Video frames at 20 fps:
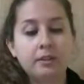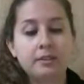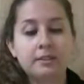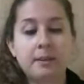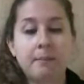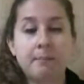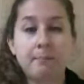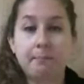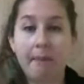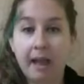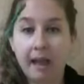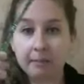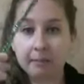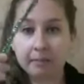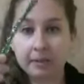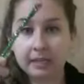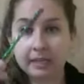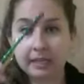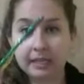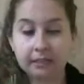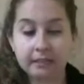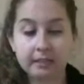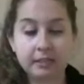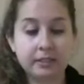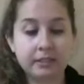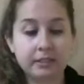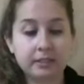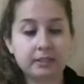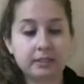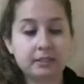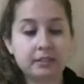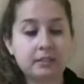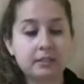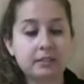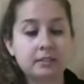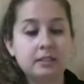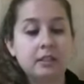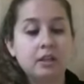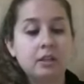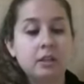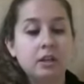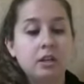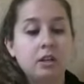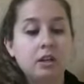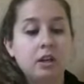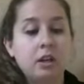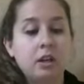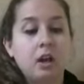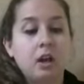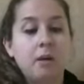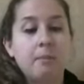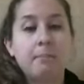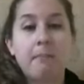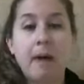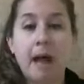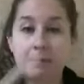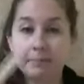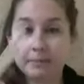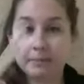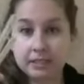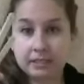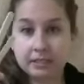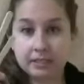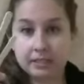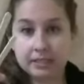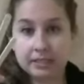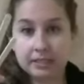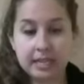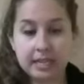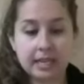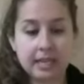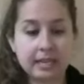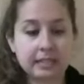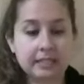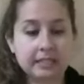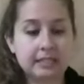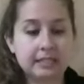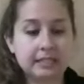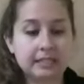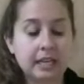some pipe cleaners, popsicle sticks,